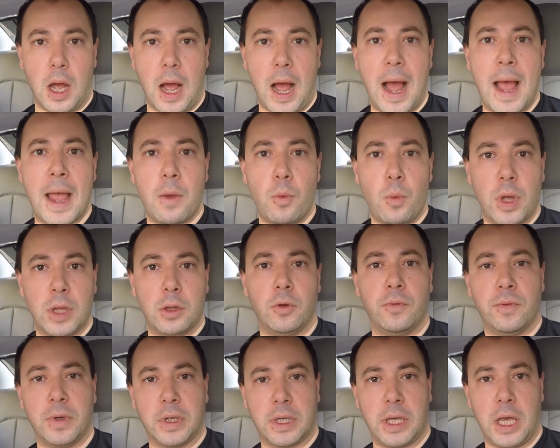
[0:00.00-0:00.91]
I went
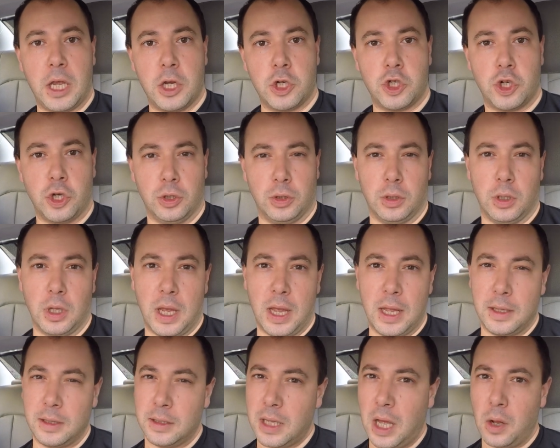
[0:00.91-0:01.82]
on vacation
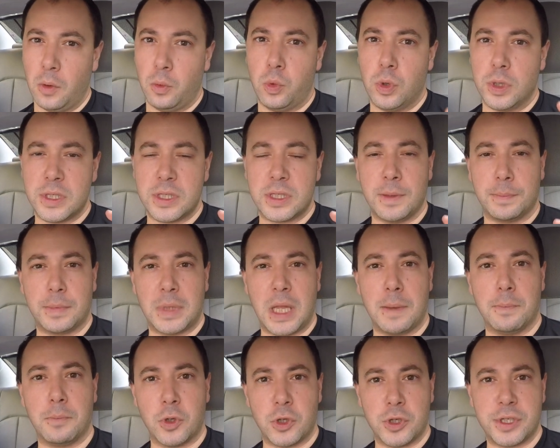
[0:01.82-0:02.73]
and that was
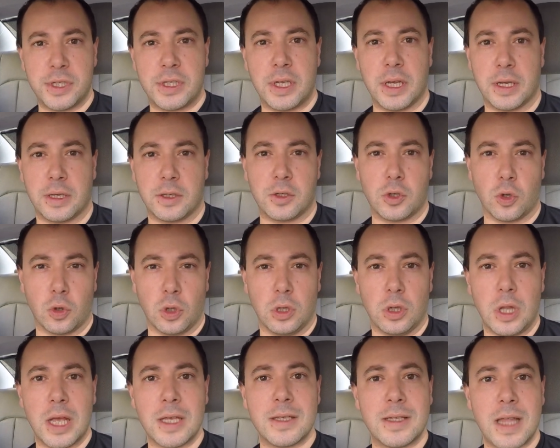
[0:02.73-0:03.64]
September 6th. So the
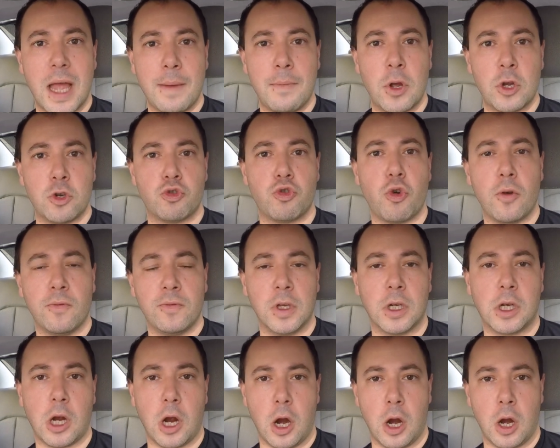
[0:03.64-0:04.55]
last time I drove
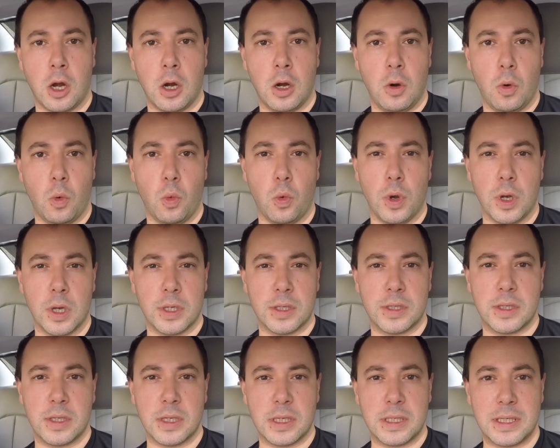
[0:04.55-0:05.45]
the car
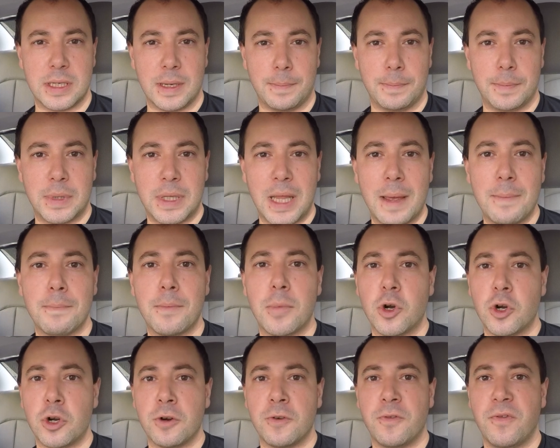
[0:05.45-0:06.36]
was
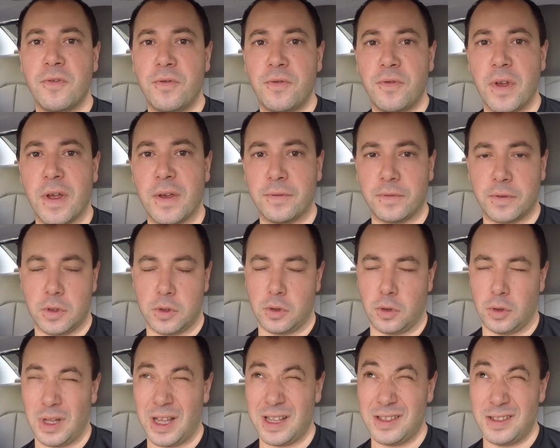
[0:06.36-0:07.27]
September 5th.
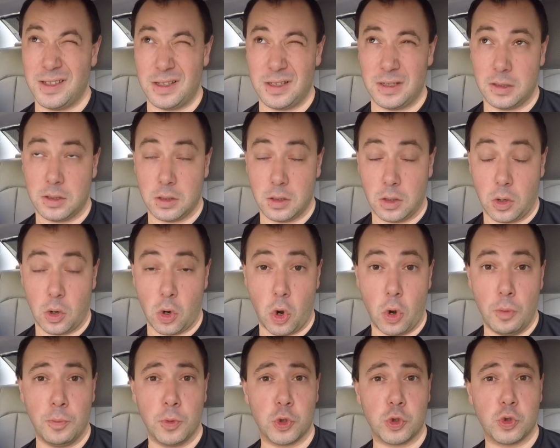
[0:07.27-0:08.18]
So that's
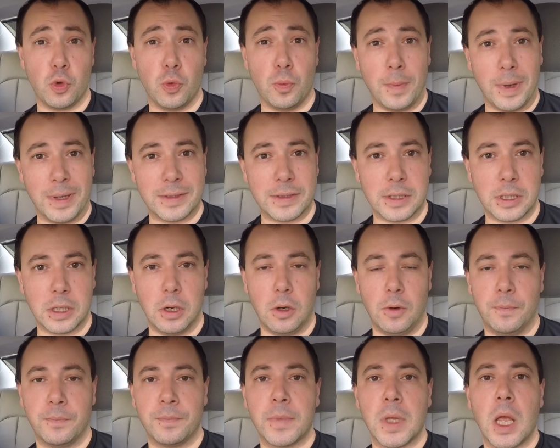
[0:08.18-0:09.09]
almost 2 months
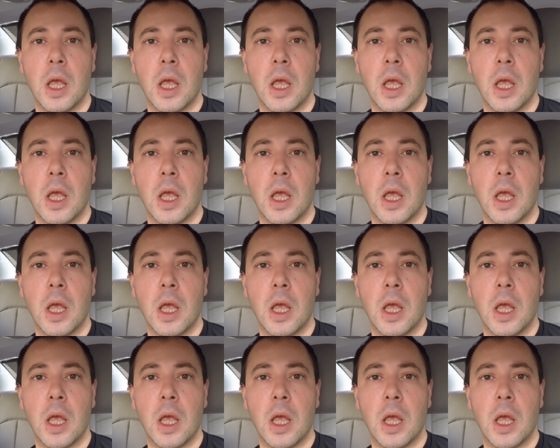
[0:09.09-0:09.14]
ago.